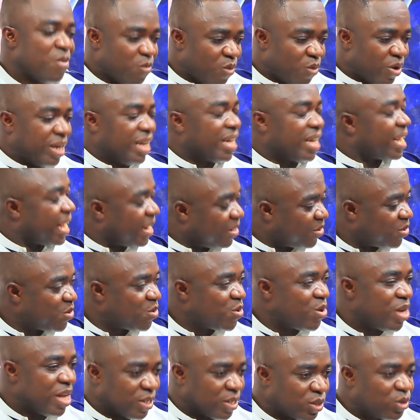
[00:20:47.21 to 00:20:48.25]
What they can
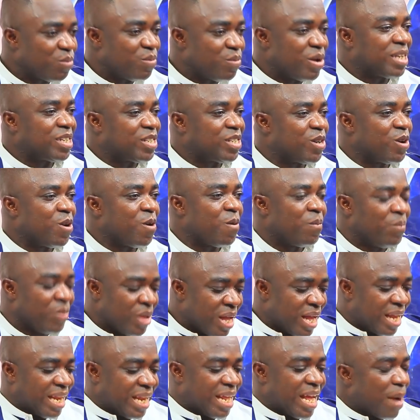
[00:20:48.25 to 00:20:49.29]
do is to make sure
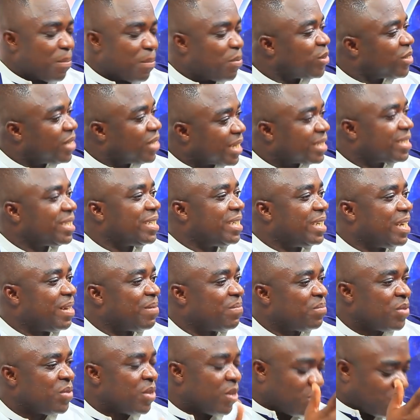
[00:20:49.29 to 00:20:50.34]
they are protecting
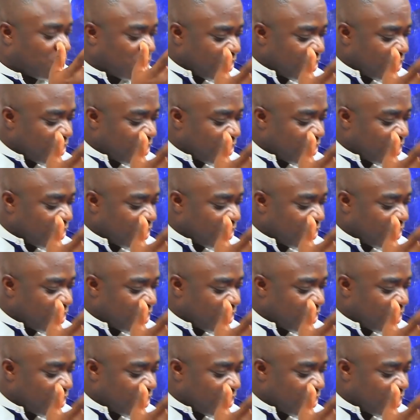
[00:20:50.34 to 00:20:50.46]
them.